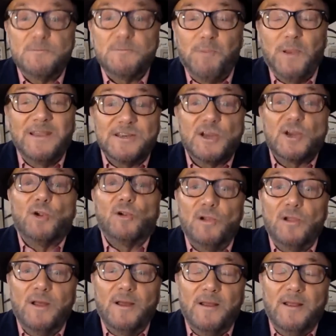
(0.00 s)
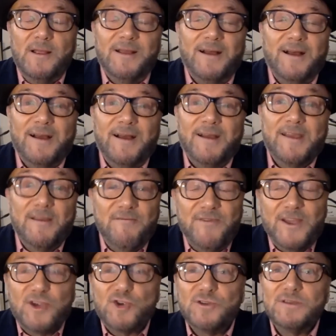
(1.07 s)
political
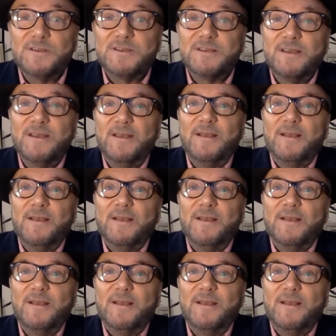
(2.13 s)
convictions,